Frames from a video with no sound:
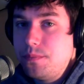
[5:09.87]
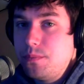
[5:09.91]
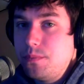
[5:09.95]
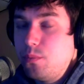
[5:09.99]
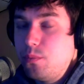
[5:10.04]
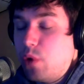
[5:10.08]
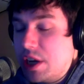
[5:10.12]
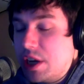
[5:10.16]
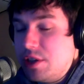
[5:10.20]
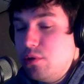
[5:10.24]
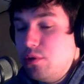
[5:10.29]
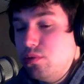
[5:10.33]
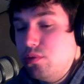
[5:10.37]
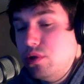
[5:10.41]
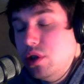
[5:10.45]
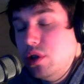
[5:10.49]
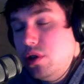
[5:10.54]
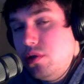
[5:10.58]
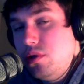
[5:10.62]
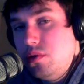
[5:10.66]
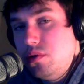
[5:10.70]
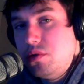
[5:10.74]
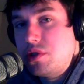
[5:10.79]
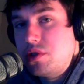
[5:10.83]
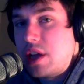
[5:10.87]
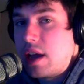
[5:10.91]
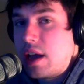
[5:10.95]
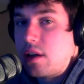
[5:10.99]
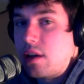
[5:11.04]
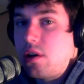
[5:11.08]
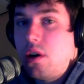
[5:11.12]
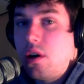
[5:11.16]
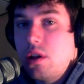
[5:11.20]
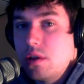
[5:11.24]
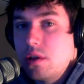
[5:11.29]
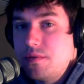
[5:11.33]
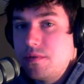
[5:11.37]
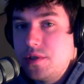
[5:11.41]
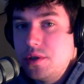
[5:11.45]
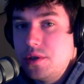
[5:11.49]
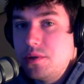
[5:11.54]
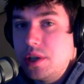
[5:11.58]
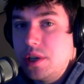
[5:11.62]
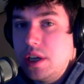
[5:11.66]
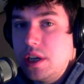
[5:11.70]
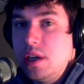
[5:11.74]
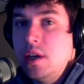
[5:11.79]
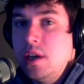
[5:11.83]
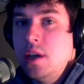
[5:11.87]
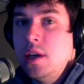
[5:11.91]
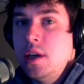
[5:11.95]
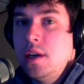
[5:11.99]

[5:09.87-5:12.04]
when you lose at Call of Duty,